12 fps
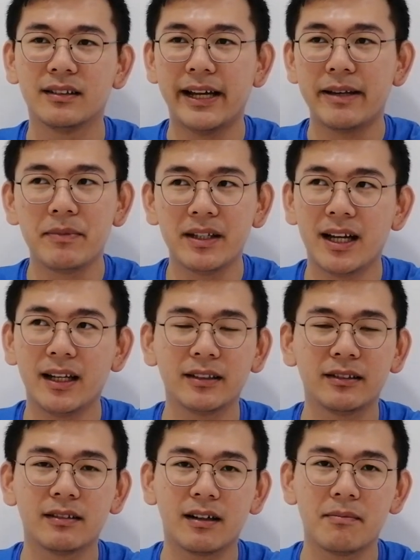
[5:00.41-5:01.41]
Like me, I
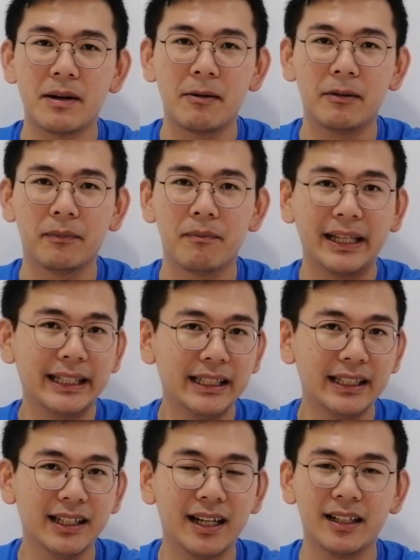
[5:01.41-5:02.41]
like to talk about
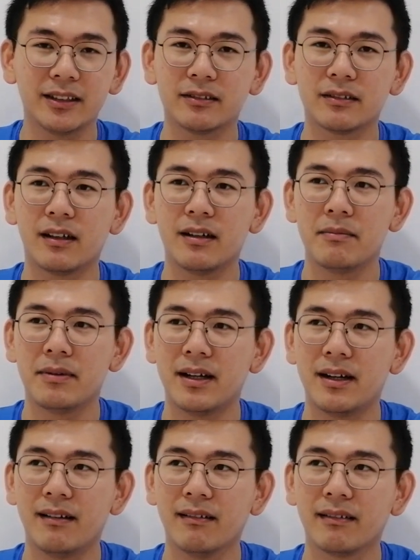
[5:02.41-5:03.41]
money. I like to talk
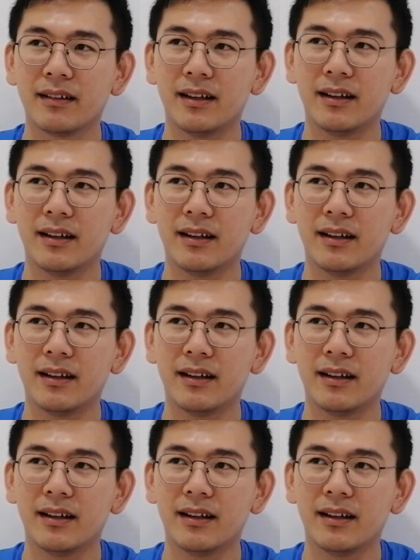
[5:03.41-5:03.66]
about